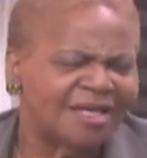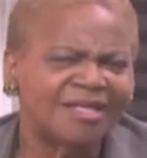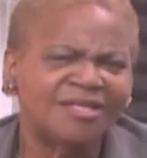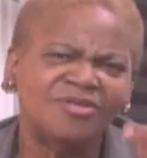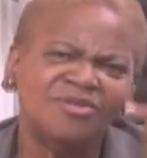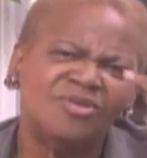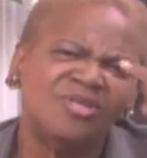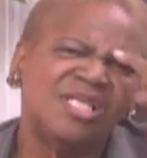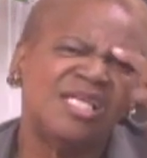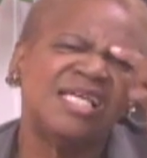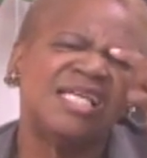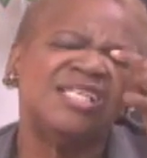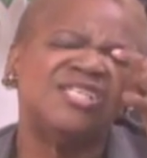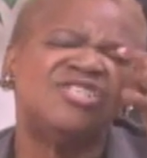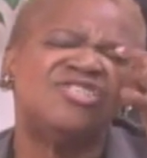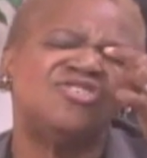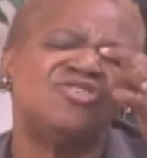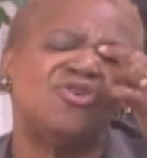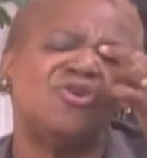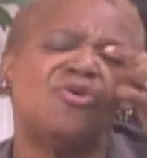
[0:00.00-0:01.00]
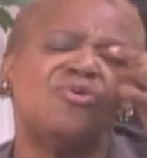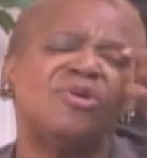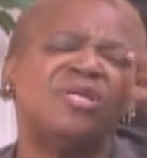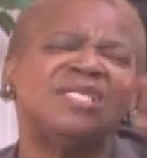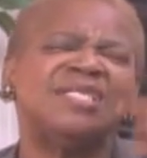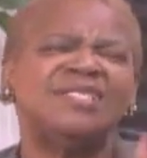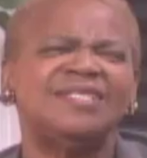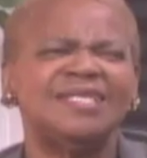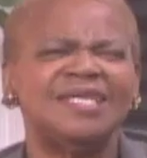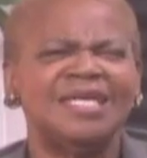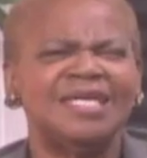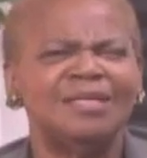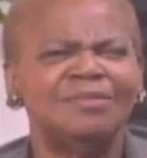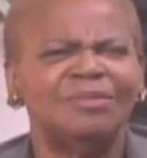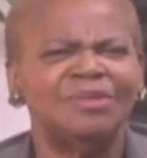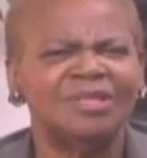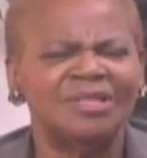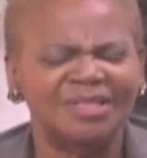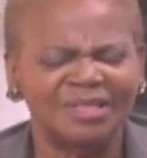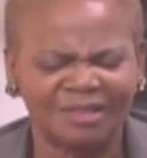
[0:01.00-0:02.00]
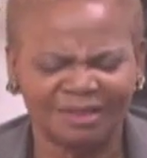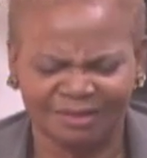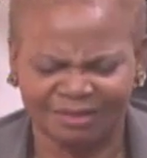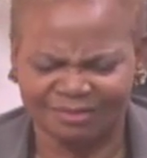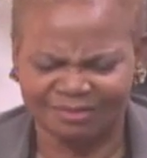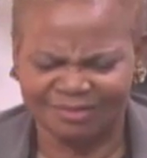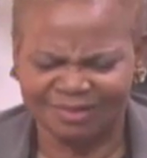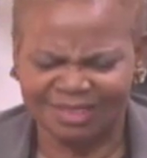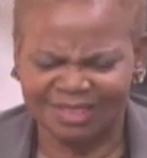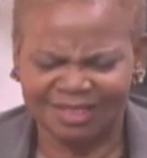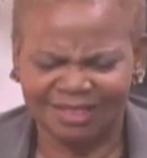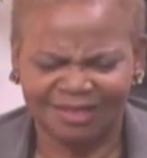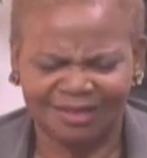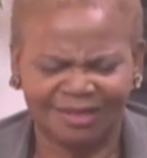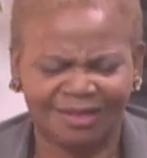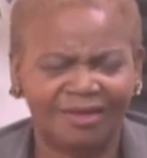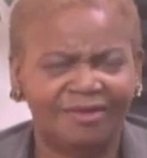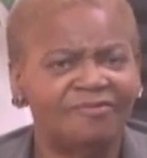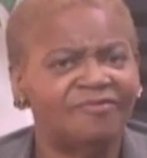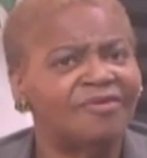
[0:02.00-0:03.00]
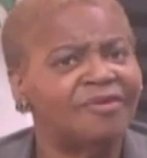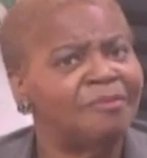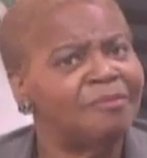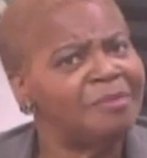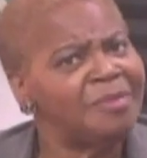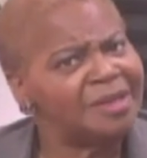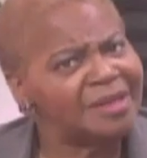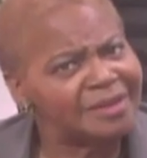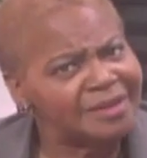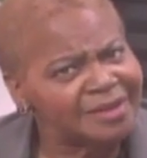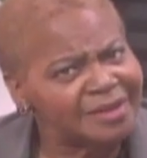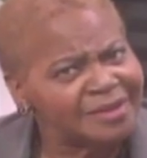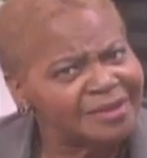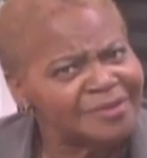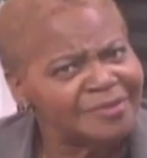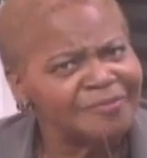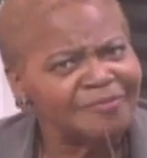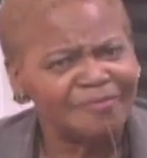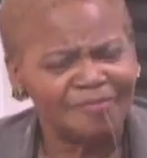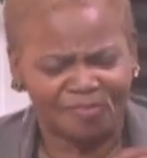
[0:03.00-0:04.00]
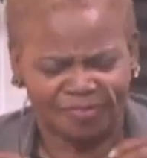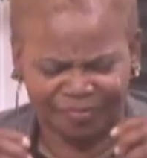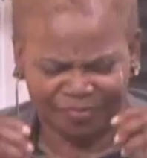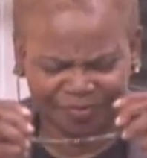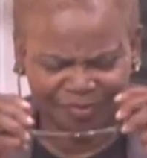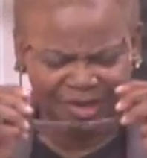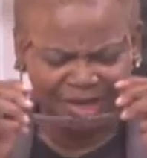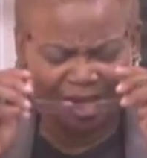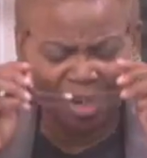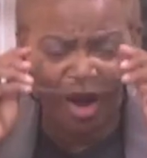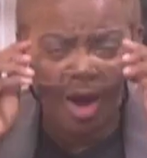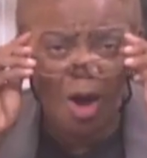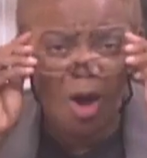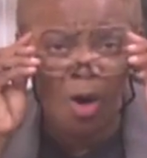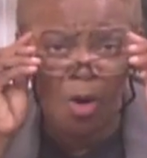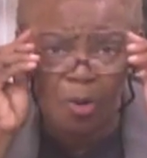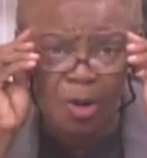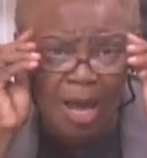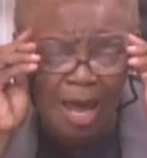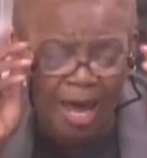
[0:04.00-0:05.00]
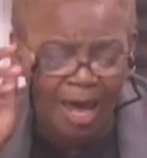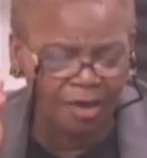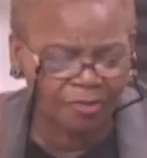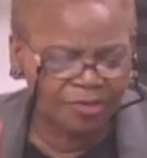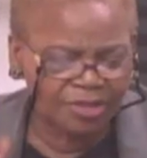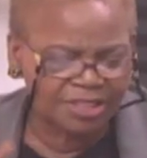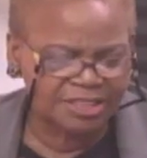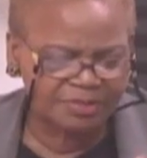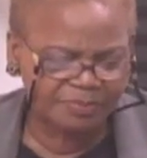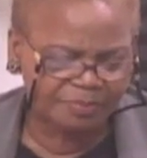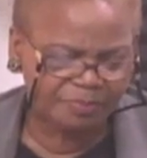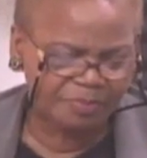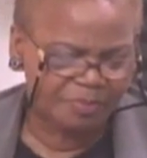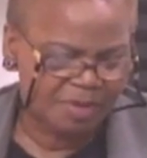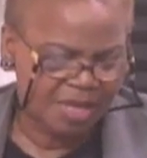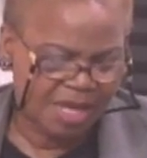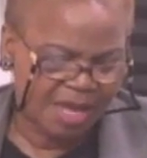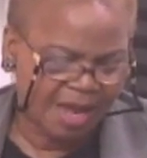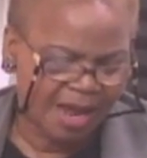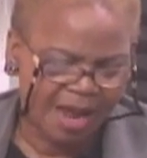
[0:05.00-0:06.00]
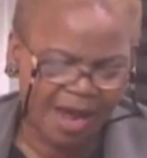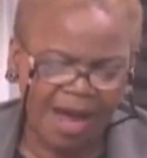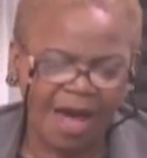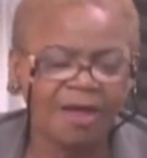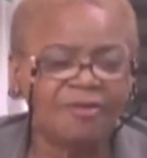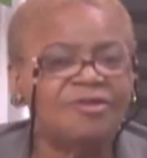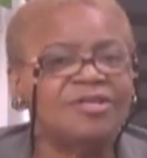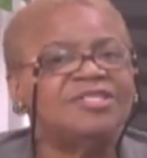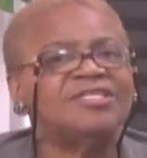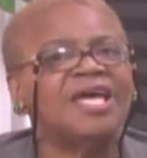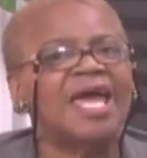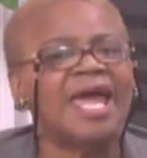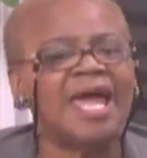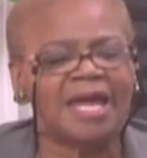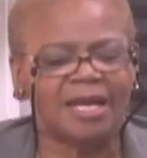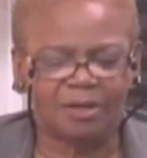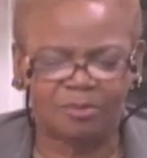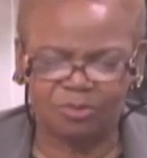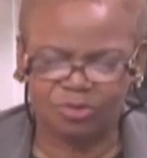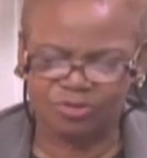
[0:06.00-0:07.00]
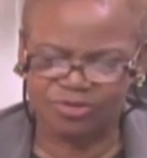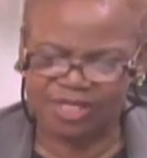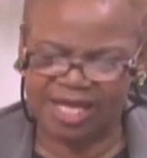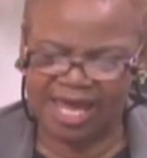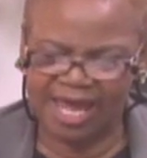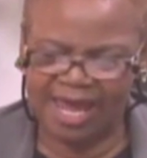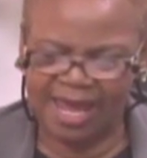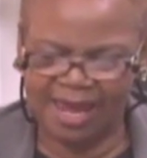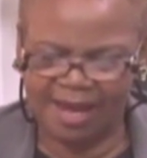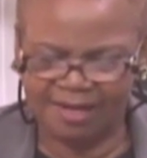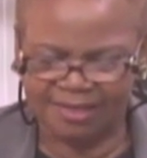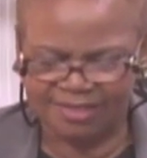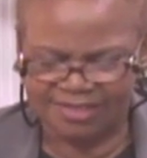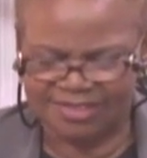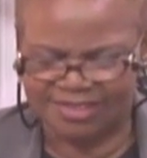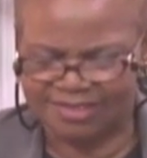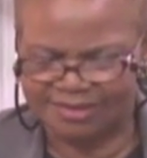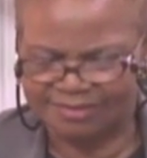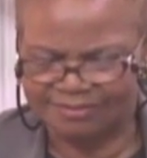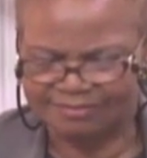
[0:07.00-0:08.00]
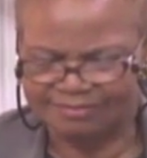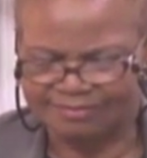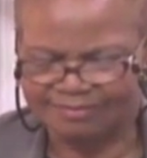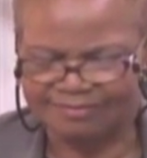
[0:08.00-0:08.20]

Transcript: Now, these stories seem a little familiar on how these, how these animals act.